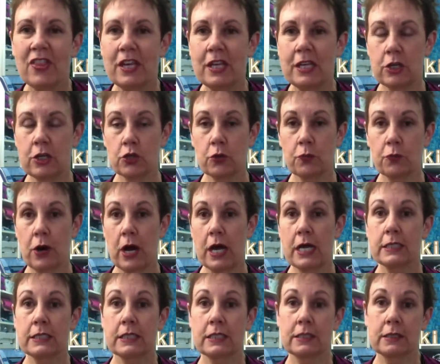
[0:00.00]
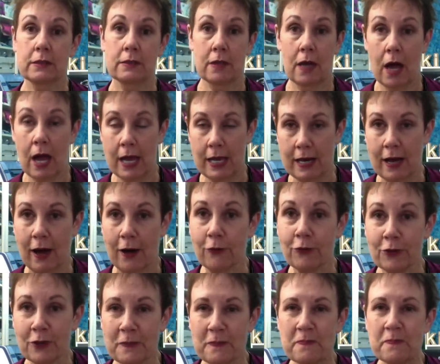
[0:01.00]
The initial price is high
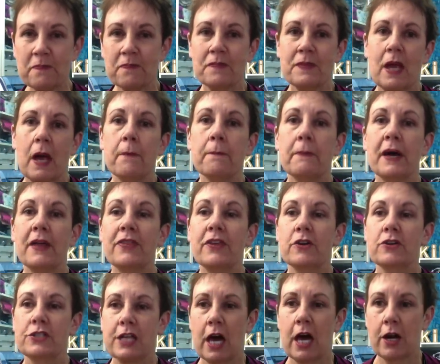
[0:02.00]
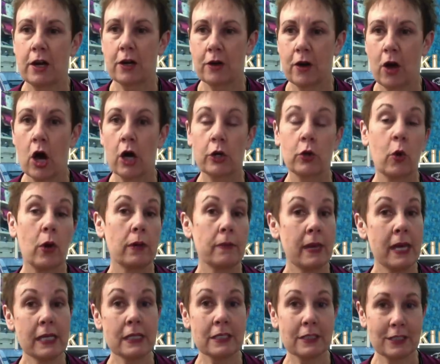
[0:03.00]
enough, but there's that ongoing
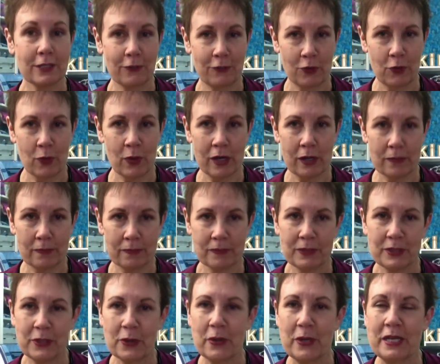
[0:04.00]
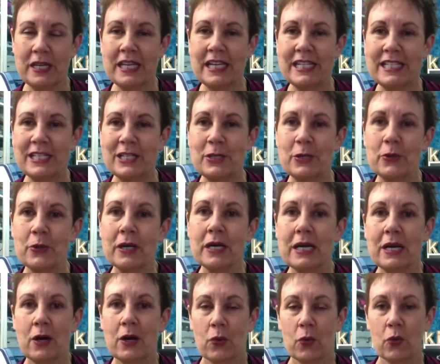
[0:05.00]
maintenance, if you will. So you need to
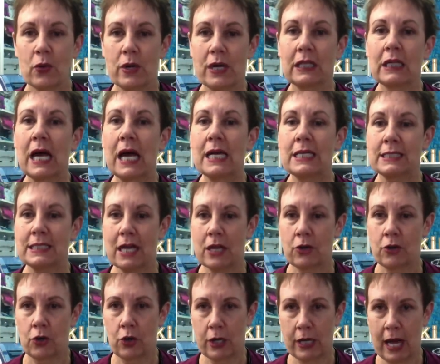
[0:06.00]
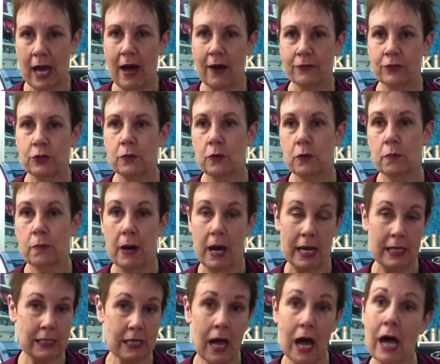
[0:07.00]
realize that you're going to have to
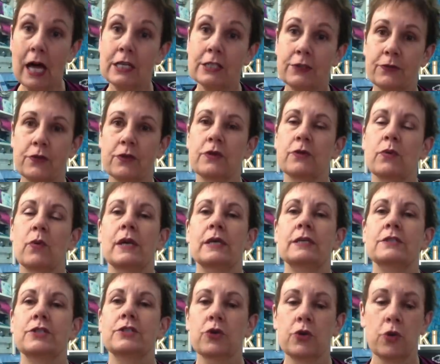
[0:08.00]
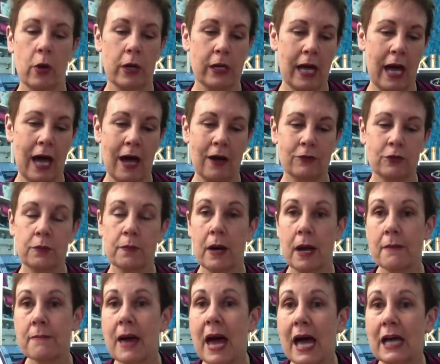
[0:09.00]
buy dies for the ones, you're going to have to
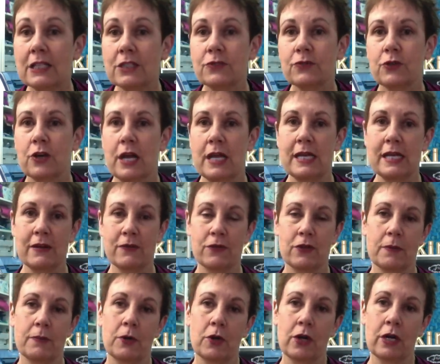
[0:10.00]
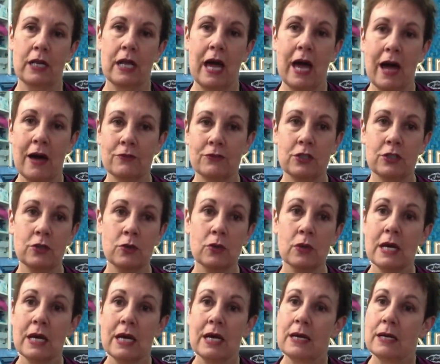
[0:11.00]
buy mats for any of them, you're going to have
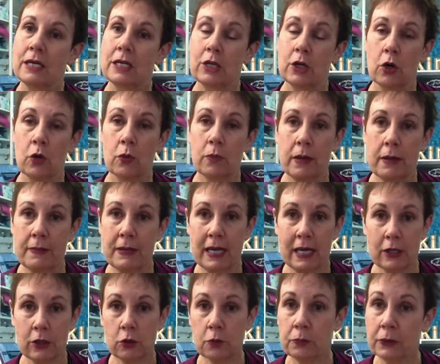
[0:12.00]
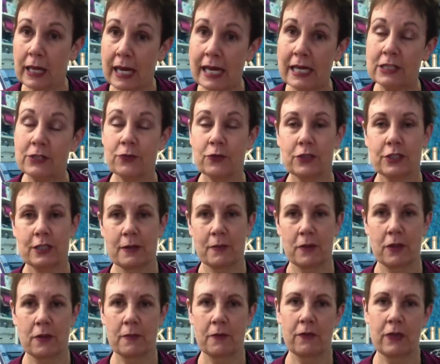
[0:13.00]
to, you know, maybe get new blades for
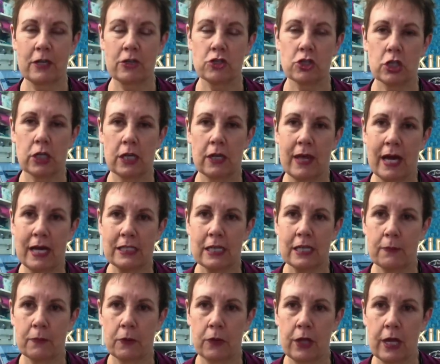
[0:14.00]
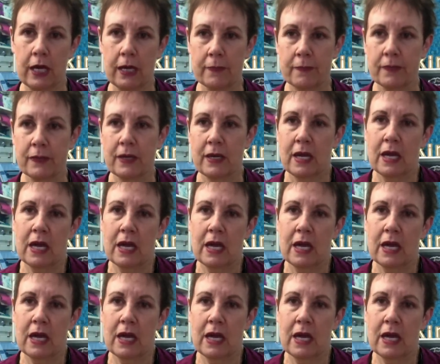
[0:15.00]
some of them eventually, and that type of thing.